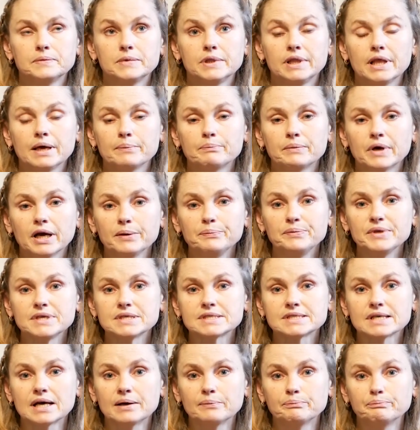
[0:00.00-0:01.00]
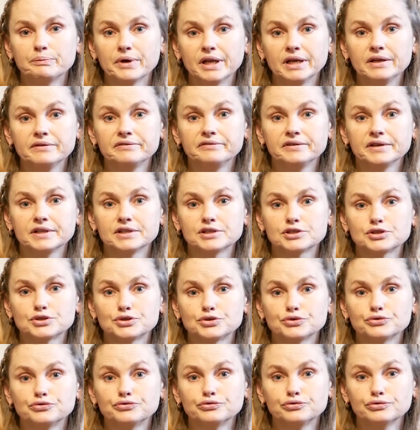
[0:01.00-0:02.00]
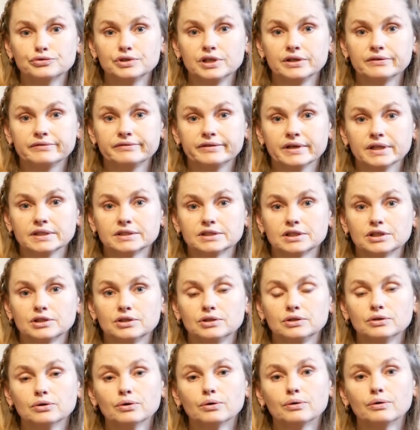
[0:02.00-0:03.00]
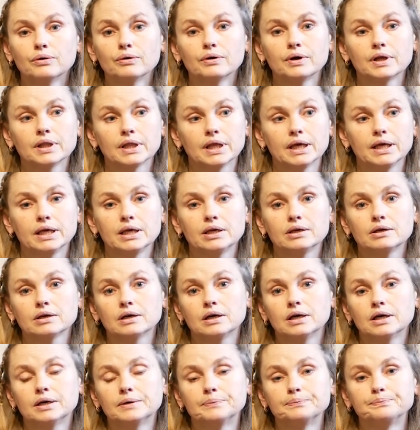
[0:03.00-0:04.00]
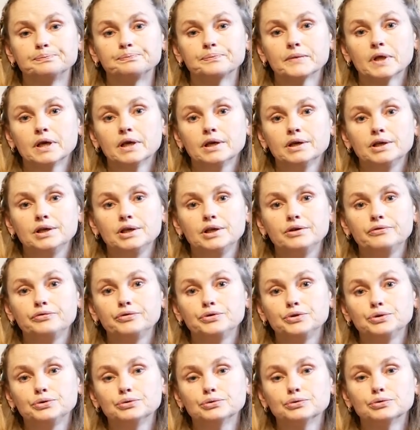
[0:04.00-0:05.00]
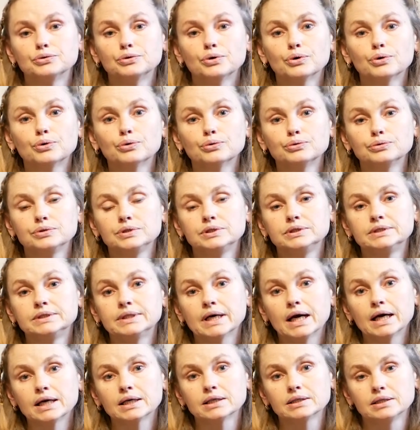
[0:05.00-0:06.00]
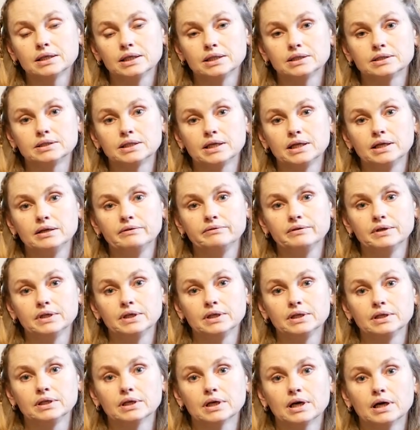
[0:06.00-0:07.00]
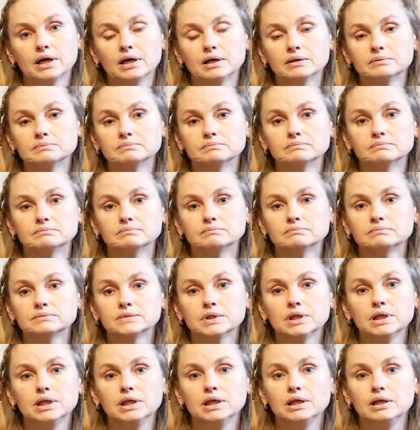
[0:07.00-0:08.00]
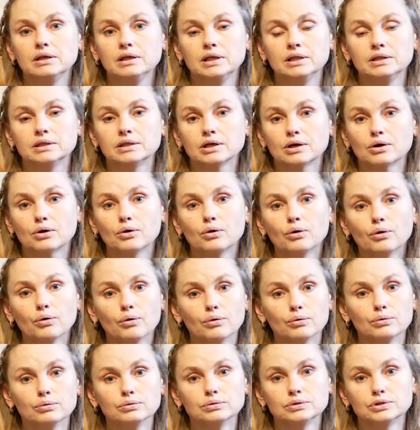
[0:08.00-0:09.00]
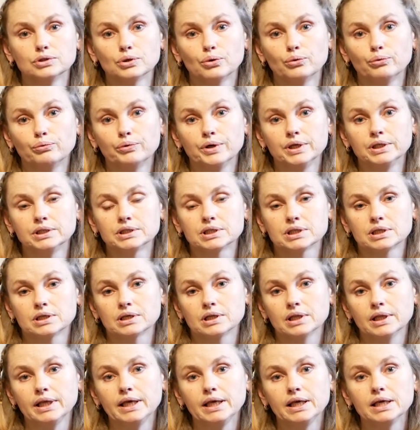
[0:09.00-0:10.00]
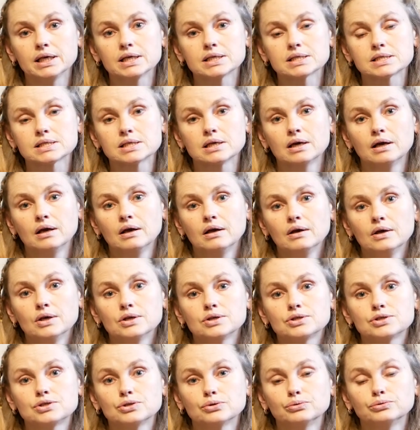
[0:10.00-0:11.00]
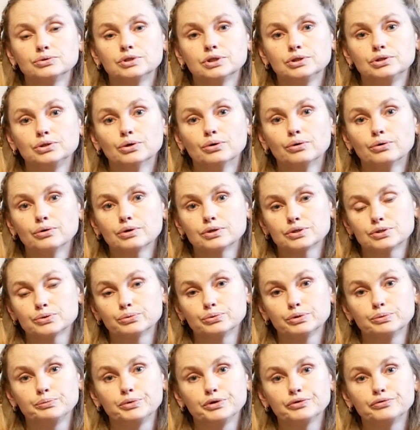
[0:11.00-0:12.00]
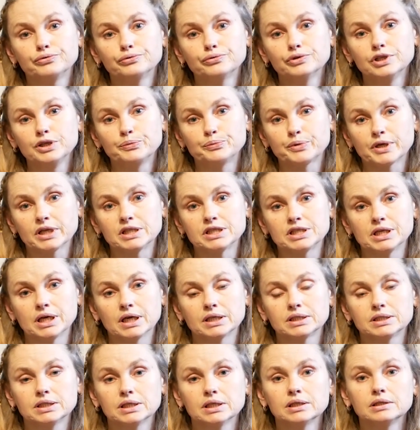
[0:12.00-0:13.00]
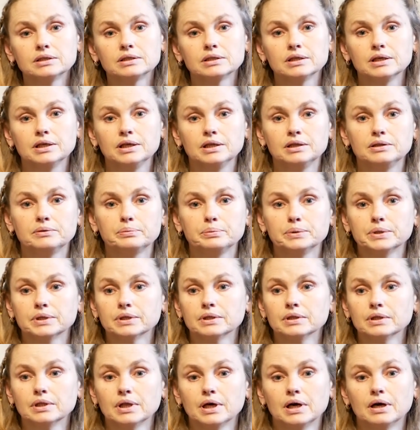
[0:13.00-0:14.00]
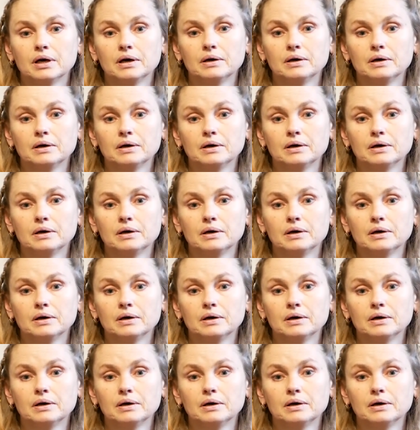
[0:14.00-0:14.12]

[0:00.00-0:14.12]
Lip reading: there might be some benefits to fully felted dog, like if you go duck retrieving in the cold winter lakes, so the dogs would be fully protected. It will